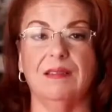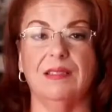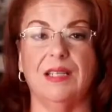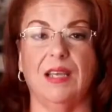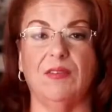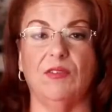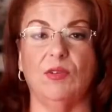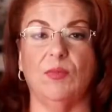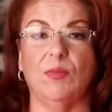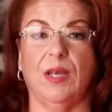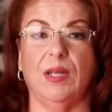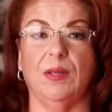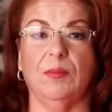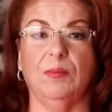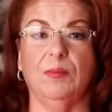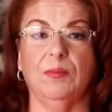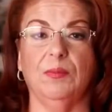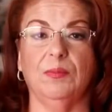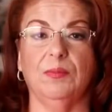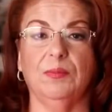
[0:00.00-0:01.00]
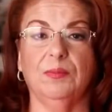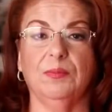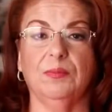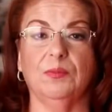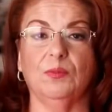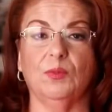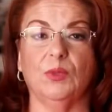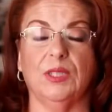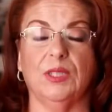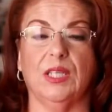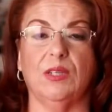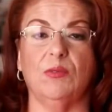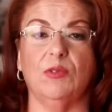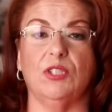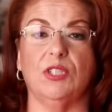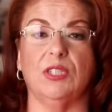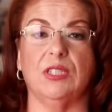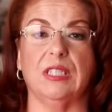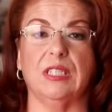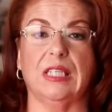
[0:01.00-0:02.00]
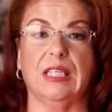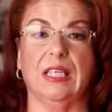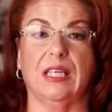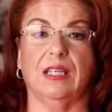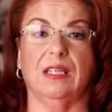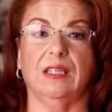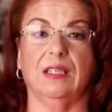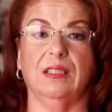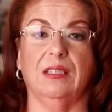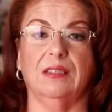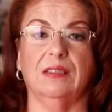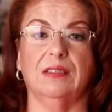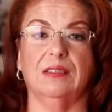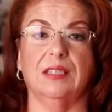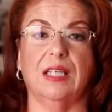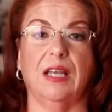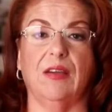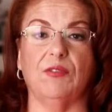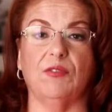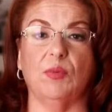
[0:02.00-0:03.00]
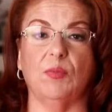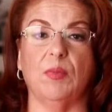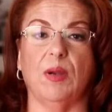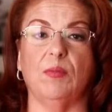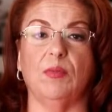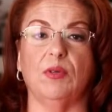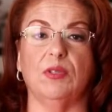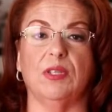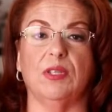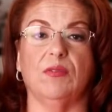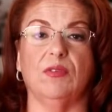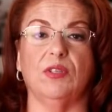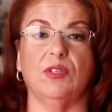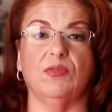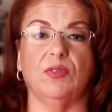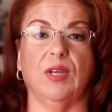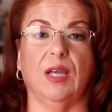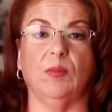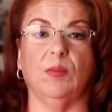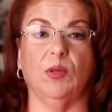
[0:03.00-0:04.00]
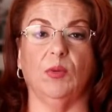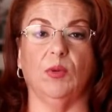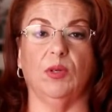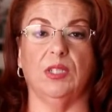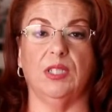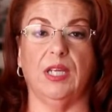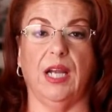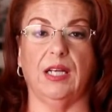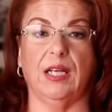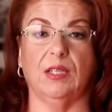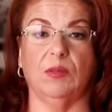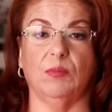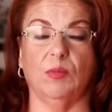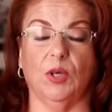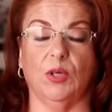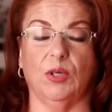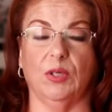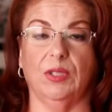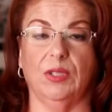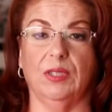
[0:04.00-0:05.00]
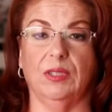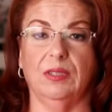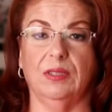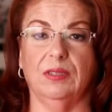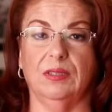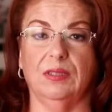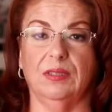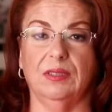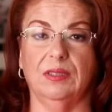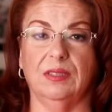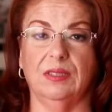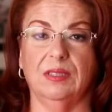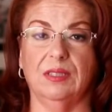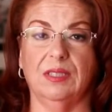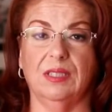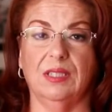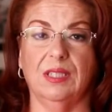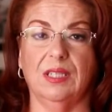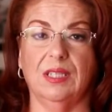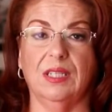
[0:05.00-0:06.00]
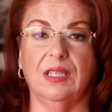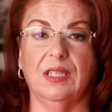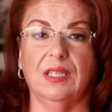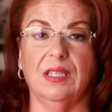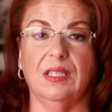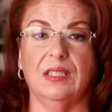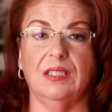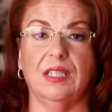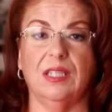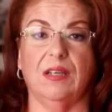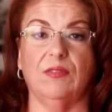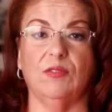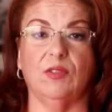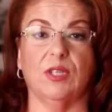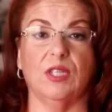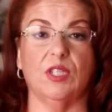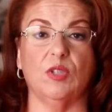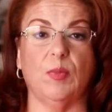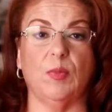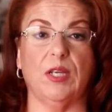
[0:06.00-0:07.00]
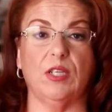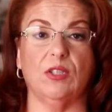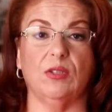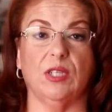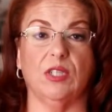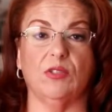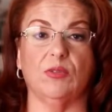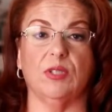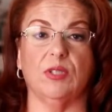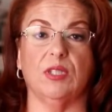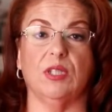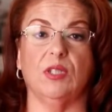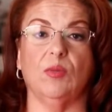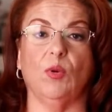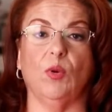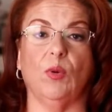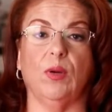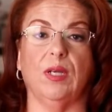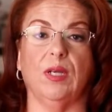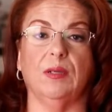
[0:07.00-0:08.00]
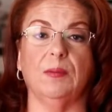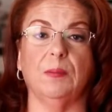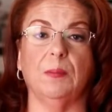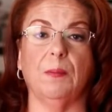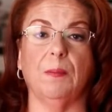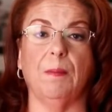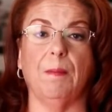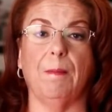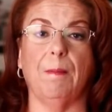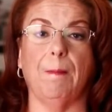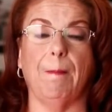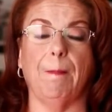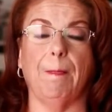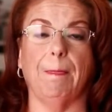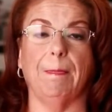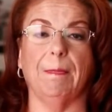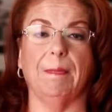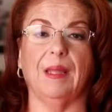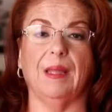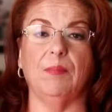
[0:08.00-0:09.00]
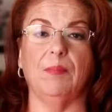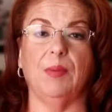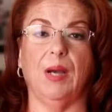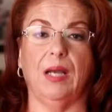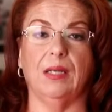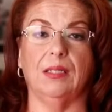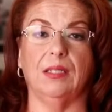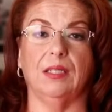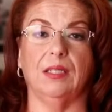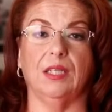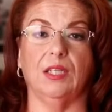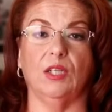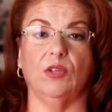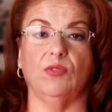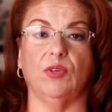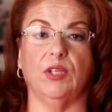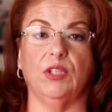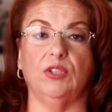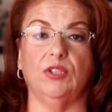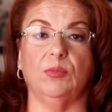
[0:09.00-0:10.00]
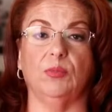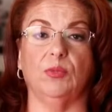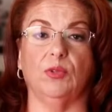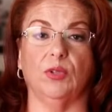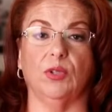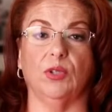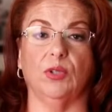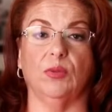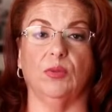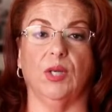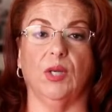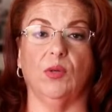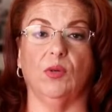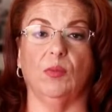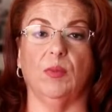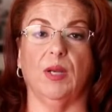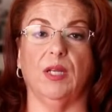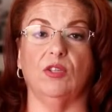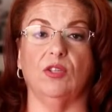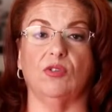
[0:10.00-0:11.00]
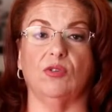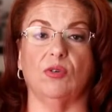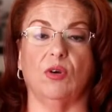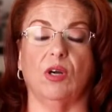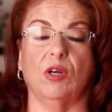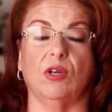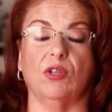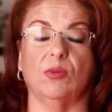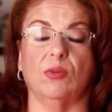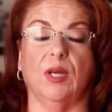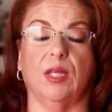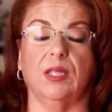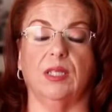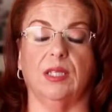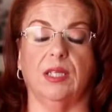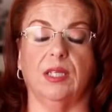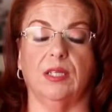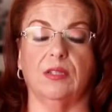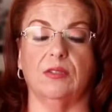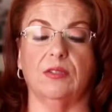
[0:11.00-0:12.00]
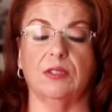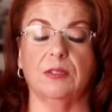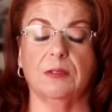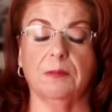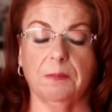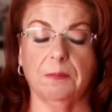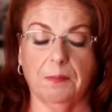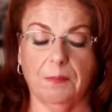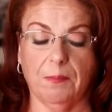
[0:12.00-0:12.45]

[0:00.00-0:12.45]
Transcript: David met him when Lee was just a kid, after members of his family were attacked and murdered. Dave took a special interest in the boy. They bonded, and their friendship grew and remained strong throughout the years.